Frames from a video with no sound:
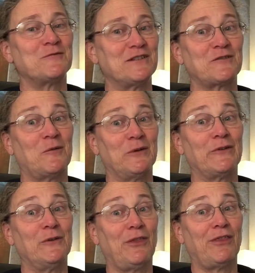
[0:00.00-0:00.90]
which is always
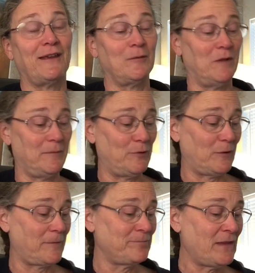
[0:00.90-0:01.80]
a good thing in my
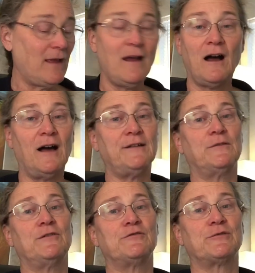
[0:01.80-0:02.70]
book. I
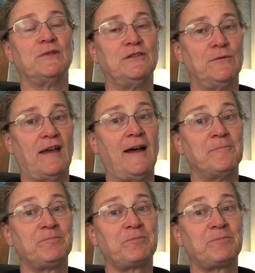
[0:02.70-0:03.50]
don't usually do that.